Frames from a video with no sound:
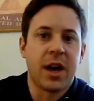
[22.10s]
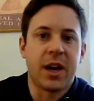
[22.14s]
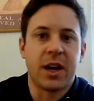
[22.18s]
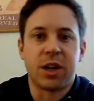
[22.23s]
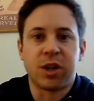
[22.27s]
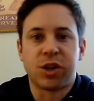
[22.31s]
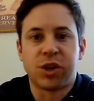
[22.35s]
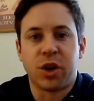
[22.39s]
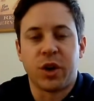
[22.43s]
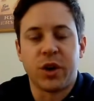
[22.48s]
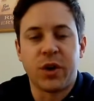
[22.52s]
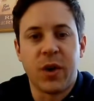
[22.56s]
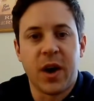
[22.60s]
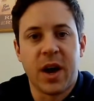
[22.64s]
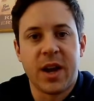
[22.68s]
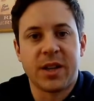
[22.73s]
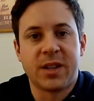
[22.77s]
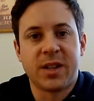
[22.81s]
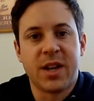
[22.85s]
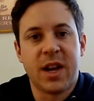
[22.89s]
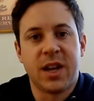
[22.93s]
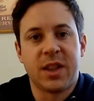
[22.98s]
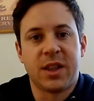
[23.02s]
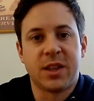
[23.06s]
I'm going to show you how to
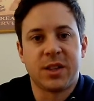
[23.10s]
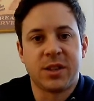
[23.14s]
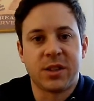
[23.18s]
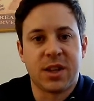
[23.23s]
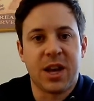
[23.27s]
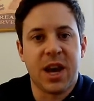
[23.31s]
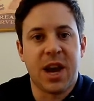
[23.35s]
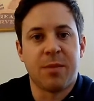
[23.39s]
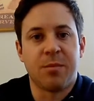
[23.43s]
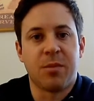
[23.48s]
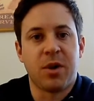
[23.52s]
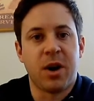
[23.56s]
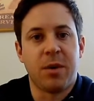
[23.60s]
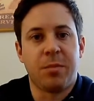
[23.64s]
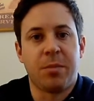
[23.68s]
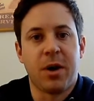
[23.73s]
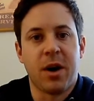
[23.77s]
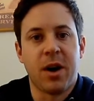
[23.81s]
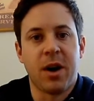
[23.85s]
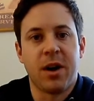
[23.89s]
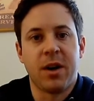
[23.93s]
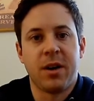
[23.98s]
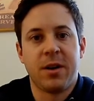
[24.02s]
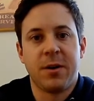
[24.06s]
take this camera
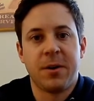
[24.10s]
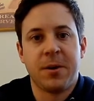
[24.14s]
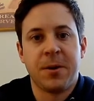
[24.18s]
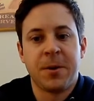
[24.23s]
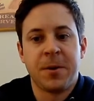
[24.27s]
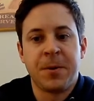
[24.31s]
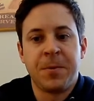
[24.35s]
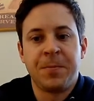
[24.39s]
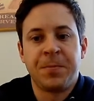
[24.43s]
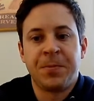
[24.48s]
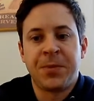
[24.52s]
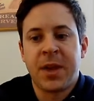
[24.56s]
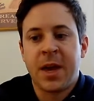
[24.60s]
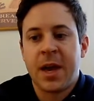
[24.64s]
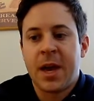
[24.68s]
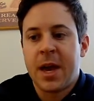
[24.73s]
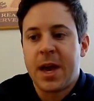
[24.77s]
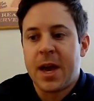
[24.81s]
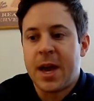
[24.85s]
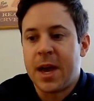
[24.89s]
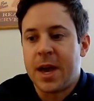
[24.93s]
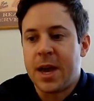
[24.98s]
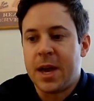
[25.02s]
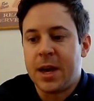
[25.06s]
apart,
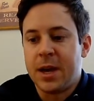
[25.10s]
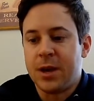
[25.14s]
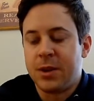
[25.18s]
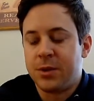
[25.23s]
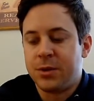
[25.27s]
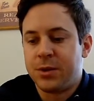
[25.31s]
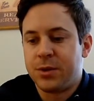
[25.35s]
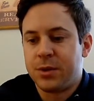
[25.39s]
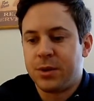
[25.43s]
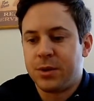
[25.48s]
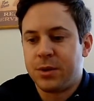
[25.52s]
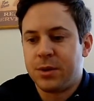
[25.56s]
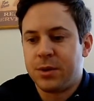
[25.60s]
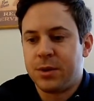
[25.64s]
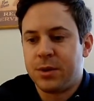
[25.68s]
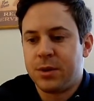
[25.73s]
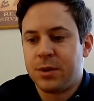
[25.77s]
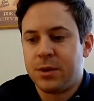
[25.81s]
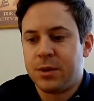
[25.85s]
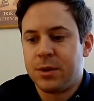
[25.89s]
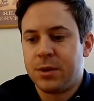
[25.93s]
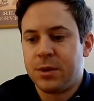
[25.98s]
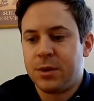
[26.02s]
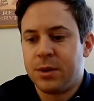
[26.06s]
and
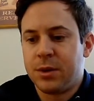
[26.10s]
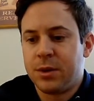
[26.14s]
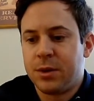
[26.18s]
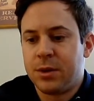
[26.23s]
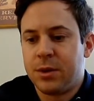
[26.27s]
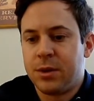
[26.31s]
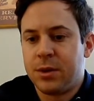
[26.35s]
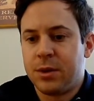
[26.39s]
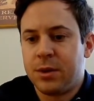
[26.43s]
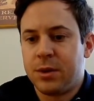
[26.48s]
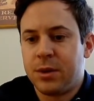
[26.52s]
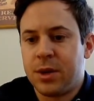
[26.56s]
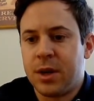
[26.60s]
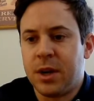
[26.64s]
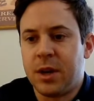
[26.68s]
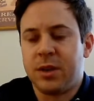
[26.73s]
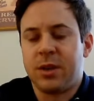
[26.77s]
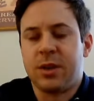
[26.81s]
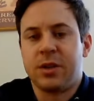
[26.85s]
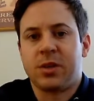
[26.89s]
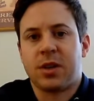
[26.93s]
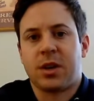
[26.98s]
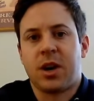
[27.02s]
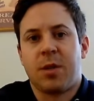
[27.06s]

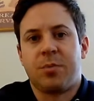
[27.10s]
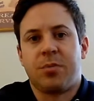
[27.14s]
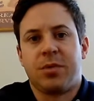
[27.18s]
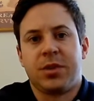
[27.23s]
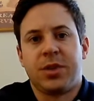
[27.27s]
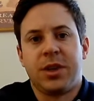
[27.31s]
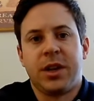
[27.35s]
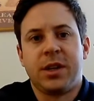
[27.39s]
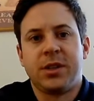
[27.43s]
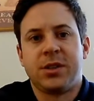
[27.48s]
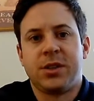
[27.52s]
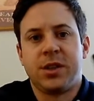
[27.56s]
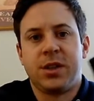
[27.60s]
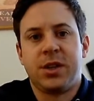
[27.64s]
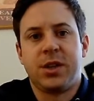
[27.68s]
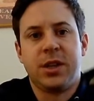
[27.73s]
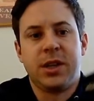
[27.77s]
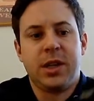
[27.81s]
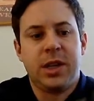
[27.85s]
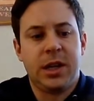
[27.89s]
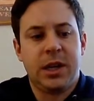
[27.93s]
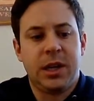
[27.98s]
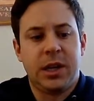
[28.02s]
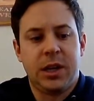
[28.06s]
there's a couple things that you
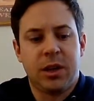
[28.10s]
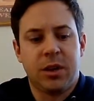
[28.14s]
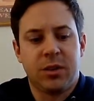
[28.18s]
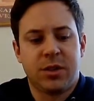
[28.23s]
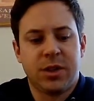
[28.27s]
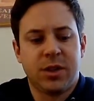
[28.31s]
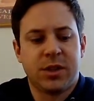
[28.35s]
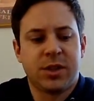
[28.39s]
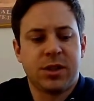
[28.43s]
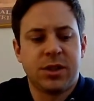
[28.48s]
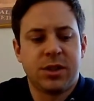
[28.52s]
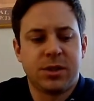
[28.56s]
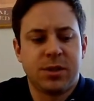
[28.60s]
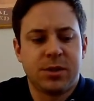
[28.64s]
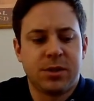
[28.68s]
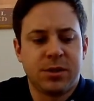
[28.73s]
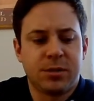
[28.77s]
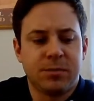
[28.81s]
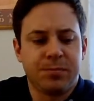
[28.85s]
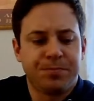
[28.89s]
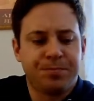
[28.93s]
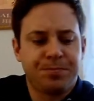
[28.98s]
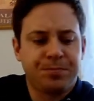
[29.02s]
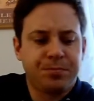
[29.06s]
need here. This is
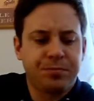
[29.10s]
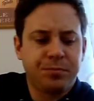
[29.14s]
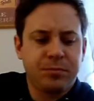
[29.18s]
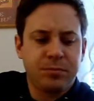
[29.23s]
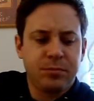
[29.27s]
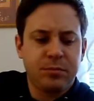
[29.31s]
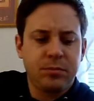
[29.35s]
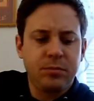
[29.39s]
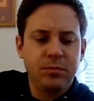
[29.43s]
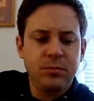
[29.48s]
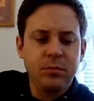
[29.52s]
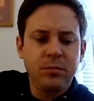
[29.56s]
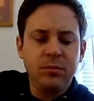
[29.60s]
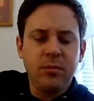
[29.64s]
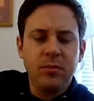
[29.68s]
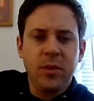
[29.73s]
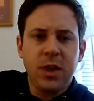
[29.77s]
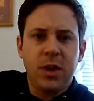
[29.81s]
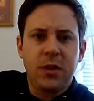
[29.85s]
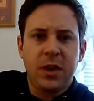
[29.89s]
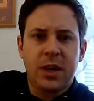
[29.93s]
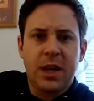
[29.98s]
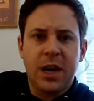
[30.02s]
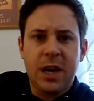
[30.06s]

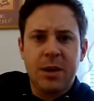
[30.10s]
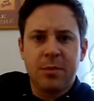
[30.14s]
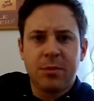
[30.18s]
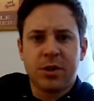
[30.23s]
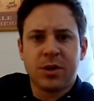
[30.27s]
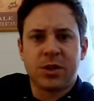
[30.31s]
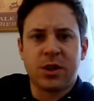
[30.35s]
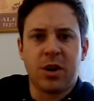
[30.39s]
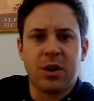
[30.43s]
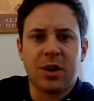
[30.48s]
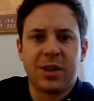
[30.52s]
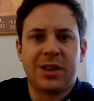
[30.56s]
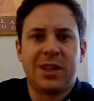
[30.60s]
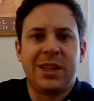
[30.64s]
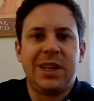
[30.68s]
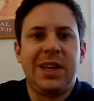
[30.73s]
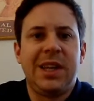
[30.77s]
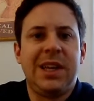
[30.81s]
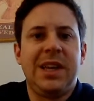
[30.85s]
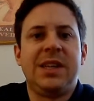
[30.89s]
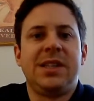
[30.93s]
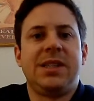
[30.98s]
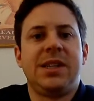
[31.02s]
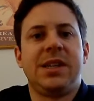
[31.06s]
The cameras aren't the
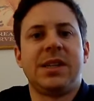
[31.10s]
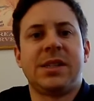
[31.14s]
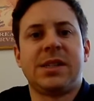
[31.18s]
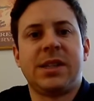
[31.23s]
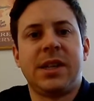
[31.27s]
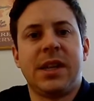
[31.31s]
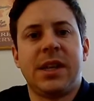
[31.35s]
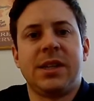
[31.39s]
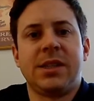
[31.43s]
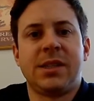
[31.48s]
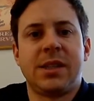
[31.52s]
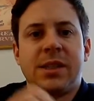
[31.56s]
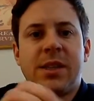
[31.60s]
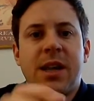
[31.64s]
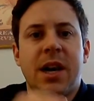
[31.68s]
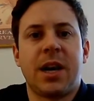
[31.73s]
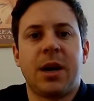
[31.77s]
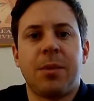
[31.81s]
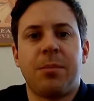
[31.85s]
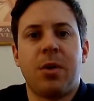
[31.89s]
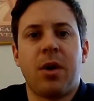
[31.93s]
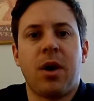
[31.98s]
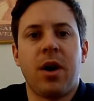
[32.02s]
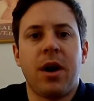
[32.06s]
easiest things to take
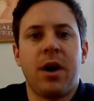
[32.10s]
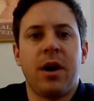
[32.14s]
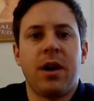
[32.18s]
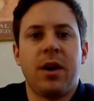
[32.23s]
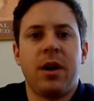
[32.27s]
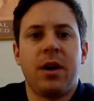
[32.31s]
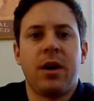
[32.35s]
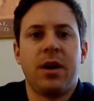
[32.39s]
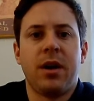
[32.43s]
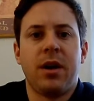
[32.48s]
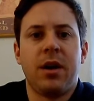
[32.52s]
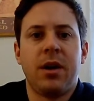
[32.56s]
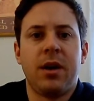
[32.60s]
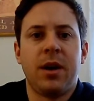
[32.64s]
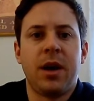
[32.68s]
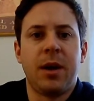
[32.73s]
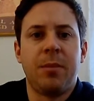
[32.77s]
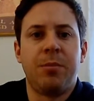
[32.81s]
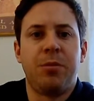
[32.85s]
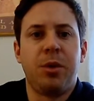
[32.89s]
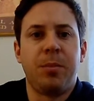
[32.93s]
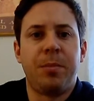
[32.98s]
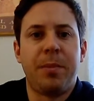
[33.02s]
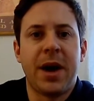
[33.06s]
apart
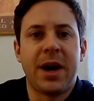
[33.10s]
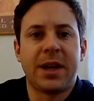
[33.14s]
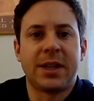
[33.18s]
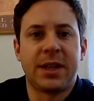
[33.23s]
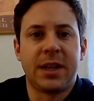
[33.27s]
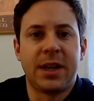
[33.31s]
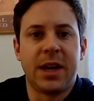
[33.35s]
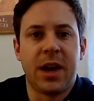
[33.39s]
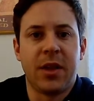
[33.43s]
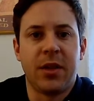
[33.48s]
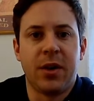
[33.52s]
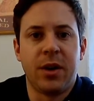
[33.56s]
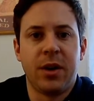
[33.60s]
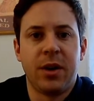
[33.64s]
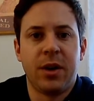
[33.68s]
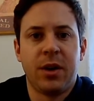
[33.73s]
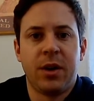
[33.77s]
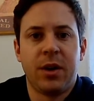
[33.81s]
and put back together.